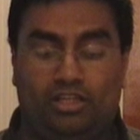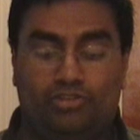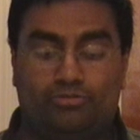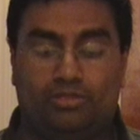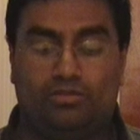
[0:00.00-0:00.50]

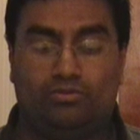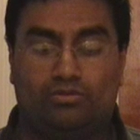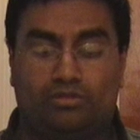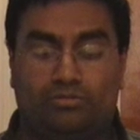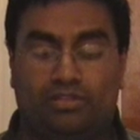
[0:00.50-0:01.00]
Jamal
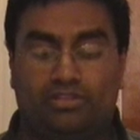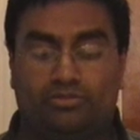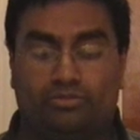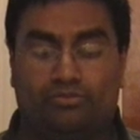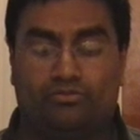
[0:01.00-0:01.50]
Woolard made an
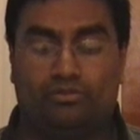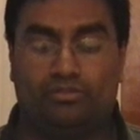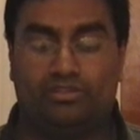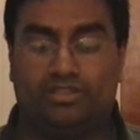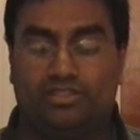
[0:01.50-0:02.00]
extraordinary
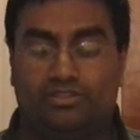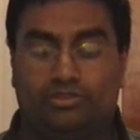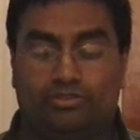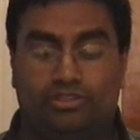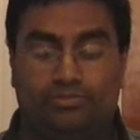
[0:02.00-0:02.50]
performance as
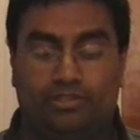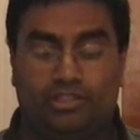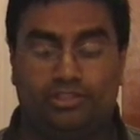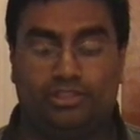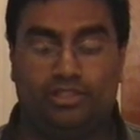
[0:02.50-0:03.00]
Notorious
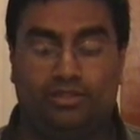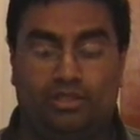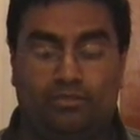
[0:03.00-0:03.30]
B.I.G.